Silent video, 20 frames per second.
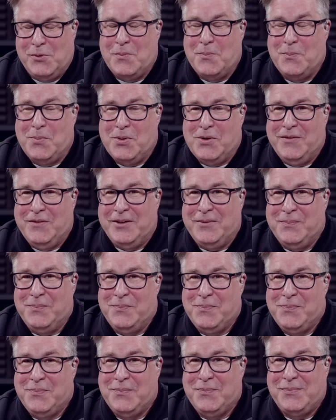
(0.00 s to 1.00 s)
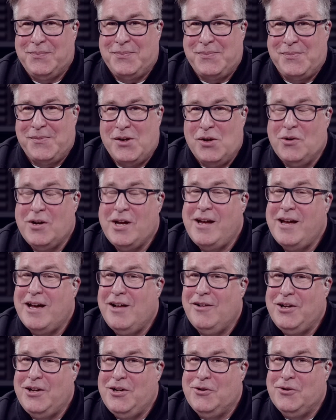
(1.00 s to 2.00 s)
Perfect. Okay,
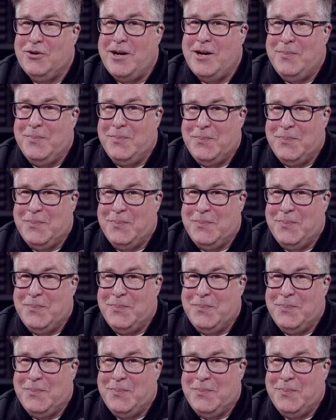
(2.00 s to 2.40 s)
Allie, you're up.